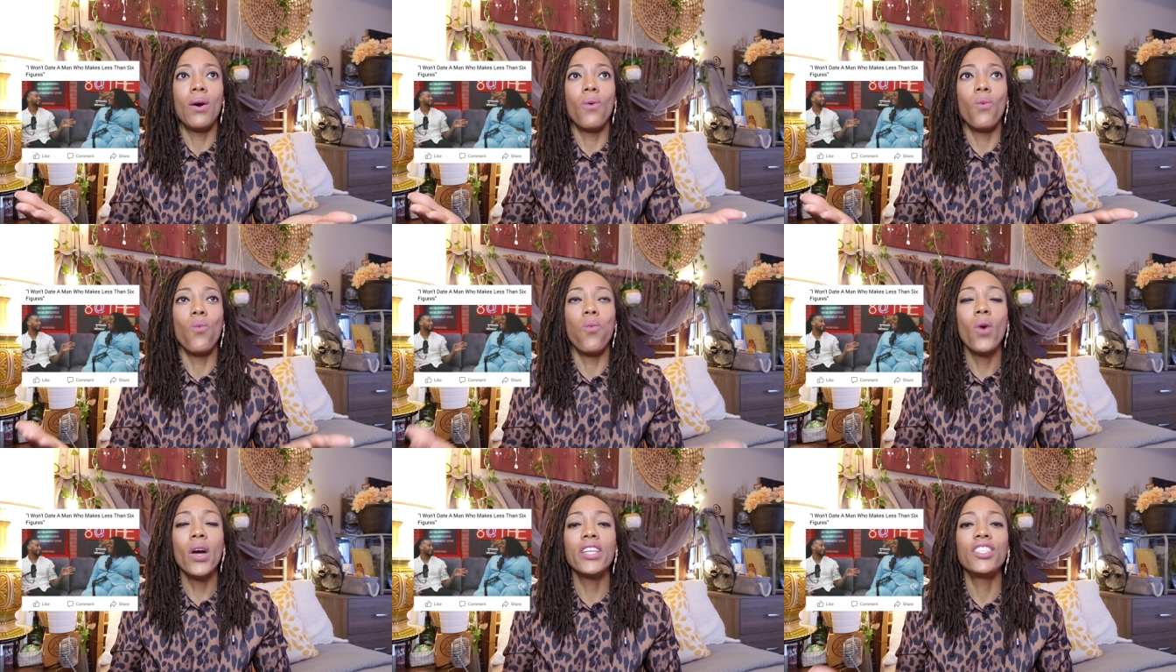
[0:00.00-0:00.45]

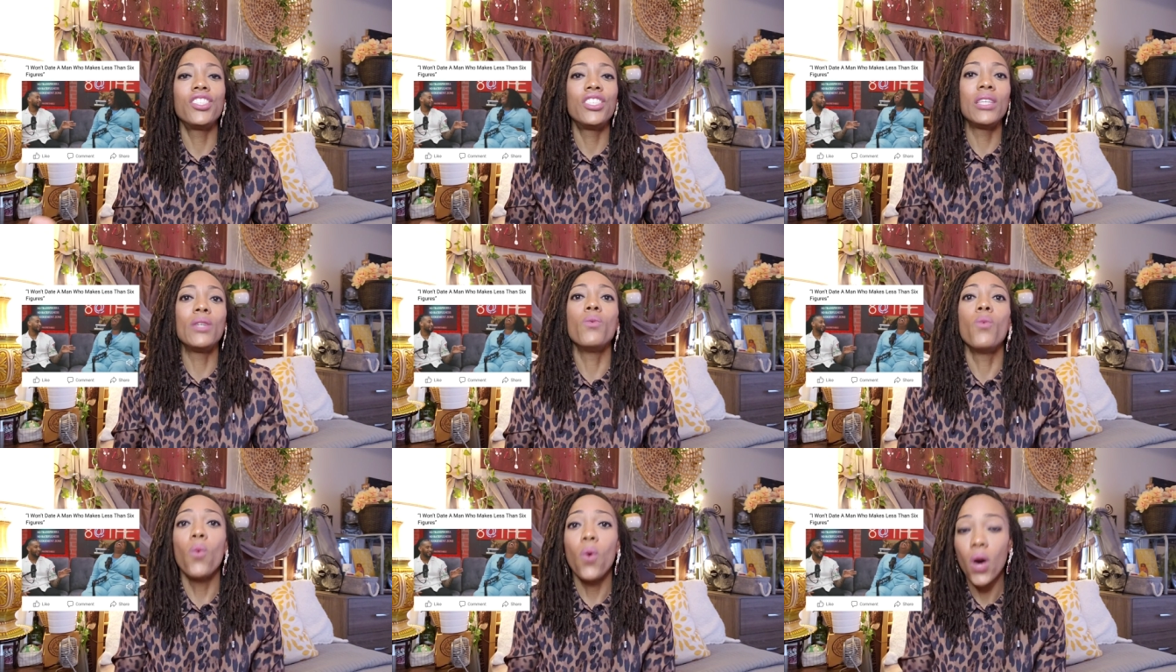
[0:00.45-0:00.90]
what
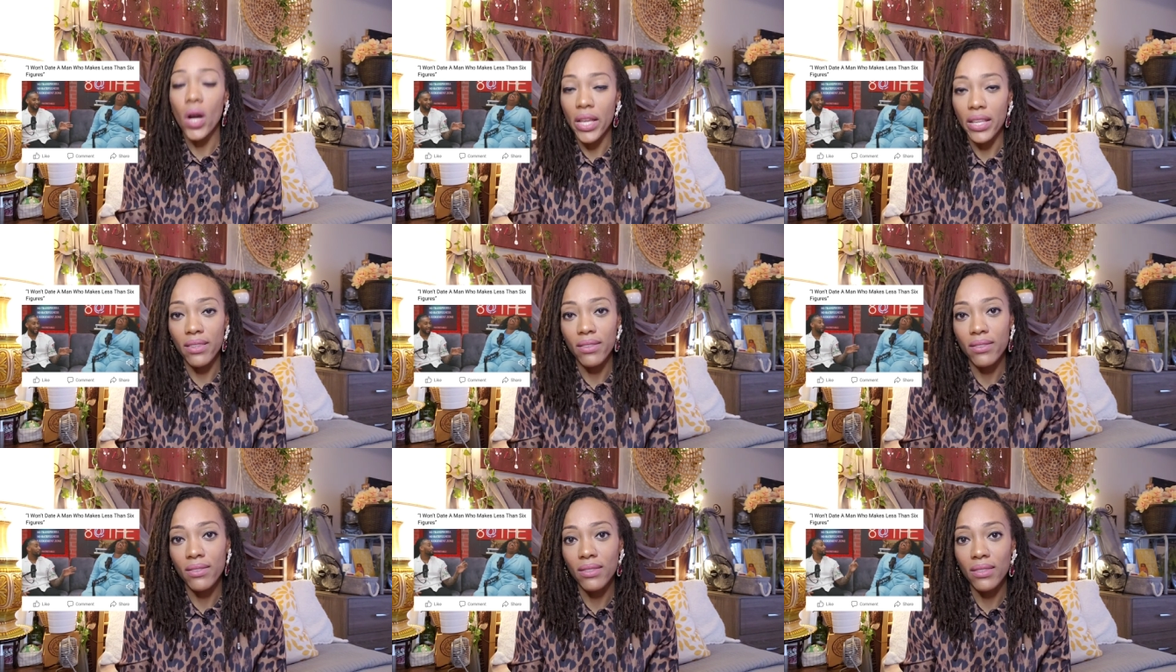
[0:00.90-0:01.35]
she
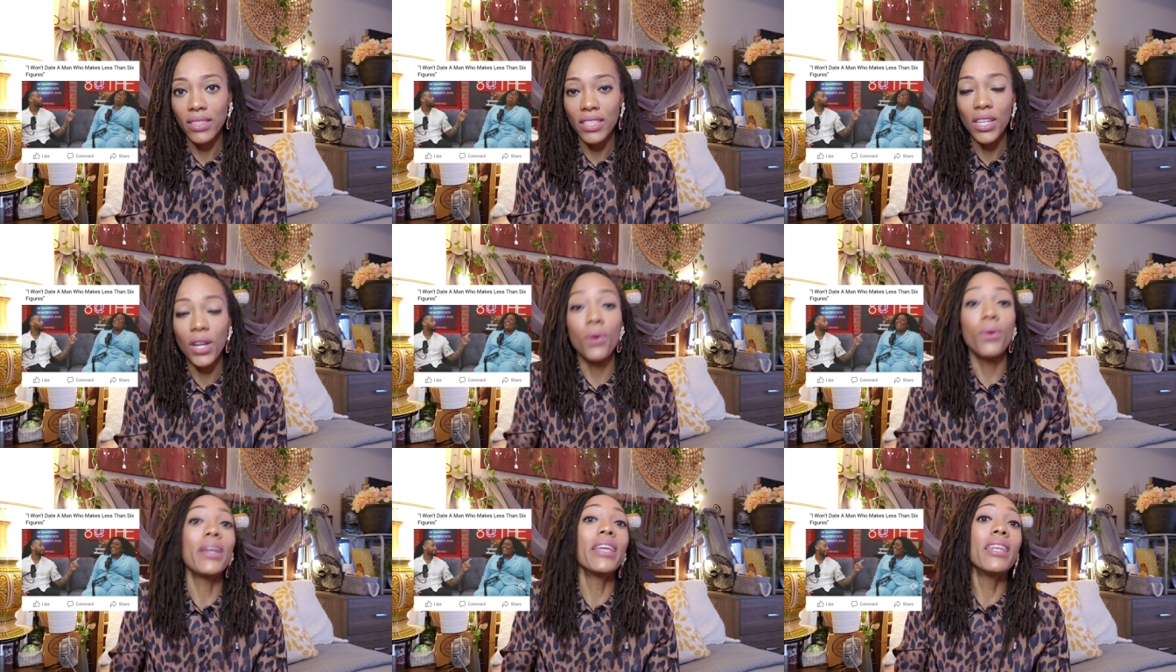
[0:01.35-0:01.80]
wants, you
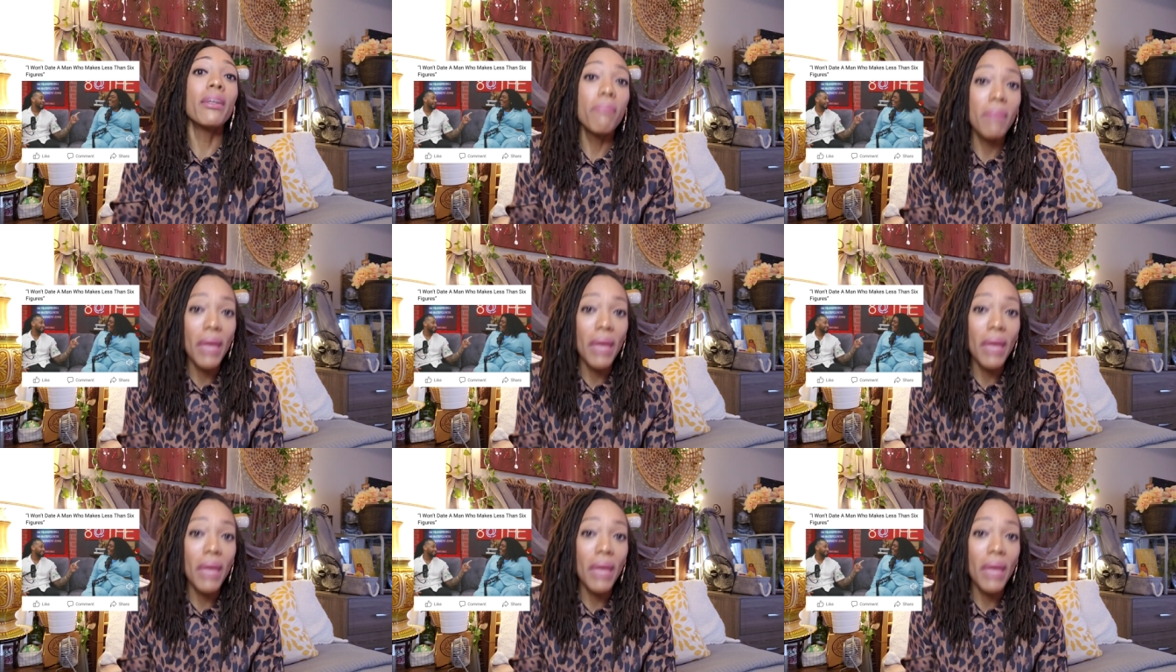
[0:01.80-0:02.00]
know, in a